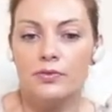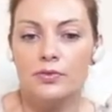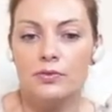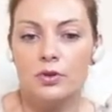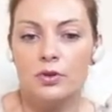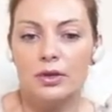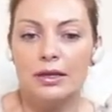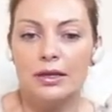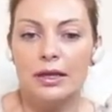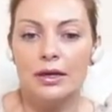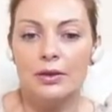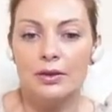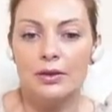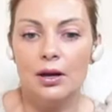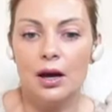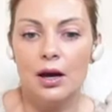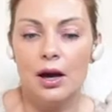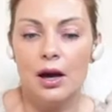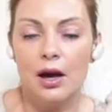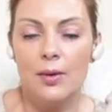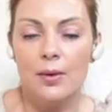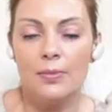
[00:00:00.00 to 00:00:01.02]
Um, so it can
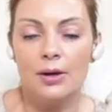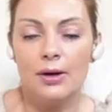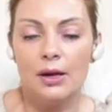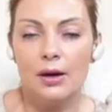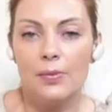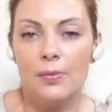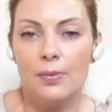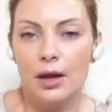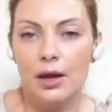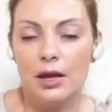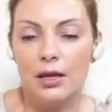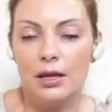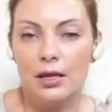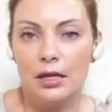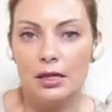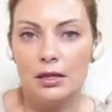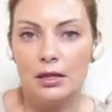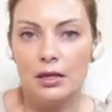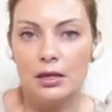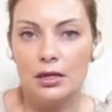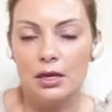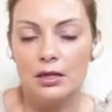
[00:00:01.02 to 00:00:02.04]
uh, pick up
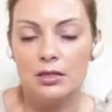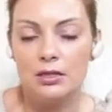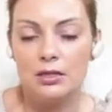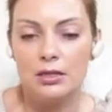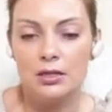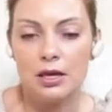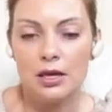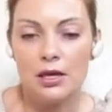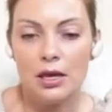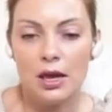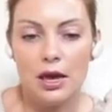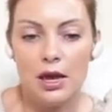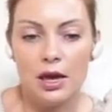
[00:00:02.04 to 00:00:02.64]
any dust